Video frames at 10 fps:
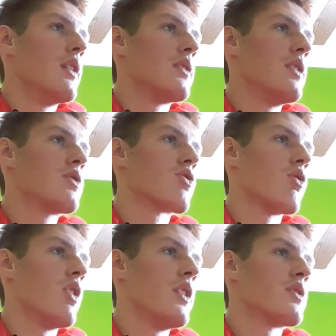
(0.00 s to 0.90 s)

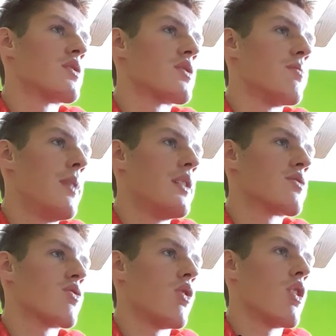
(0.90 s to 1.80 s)
Detroit's main
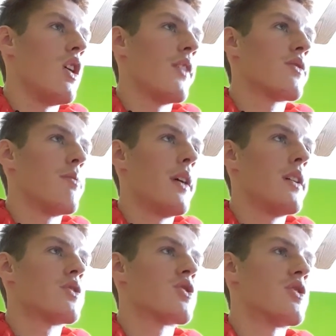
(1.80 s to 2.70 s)
scorer off the
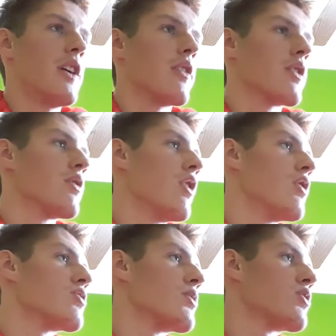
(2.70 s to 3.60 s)
bench, Derrick
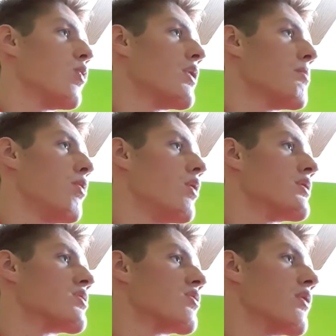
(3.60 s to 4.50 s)
Rose, with 20
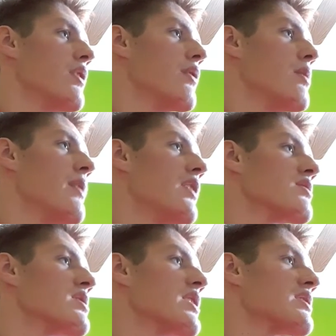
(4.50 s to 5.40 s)
points, 3
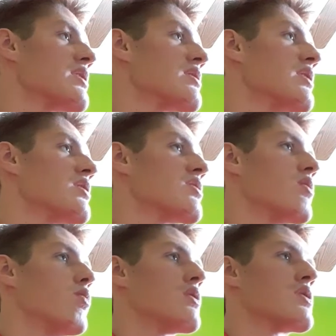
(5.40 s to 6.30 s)
rebounds, 6 assists,
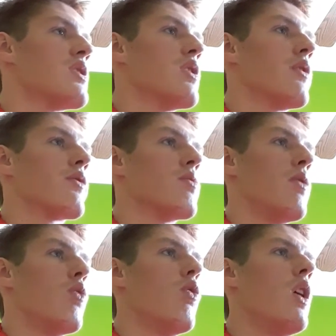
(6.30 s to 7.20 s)
and 1 steal. For
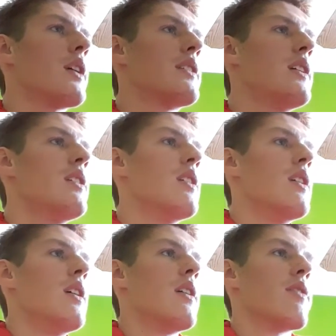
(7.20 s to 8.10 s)
Milwaukee,
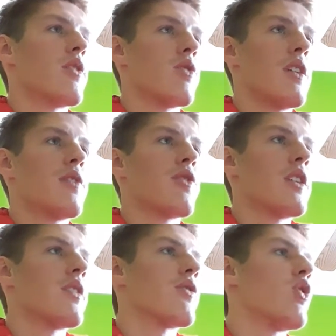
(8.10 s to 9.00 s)
the Greek
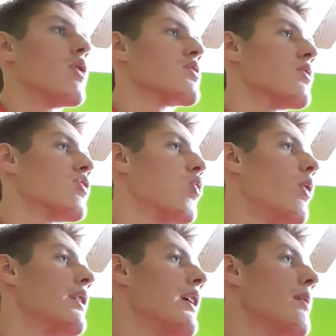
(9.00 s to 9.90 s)
Freak, of course, with
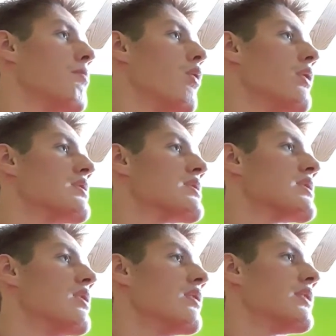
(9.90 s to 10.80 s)
28
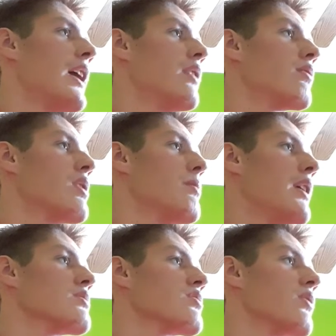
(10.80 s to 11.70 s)
points, 10
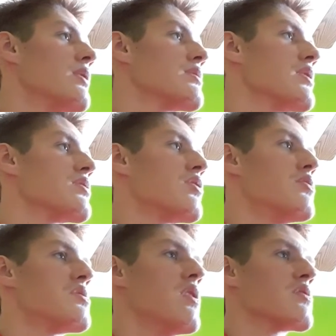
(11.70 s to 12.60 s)
rebounds, 3 assists, 2
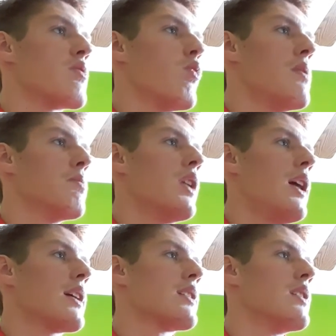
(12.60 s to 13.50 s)
steals, and 1
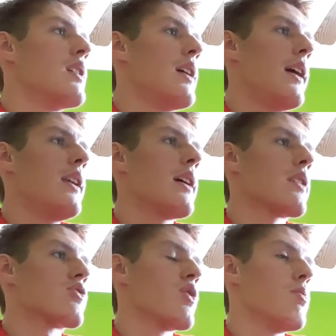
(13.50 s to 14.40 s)
block. And he had
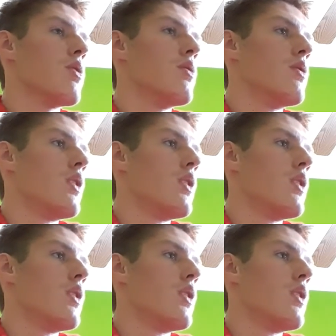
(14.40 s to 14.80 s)
a triple.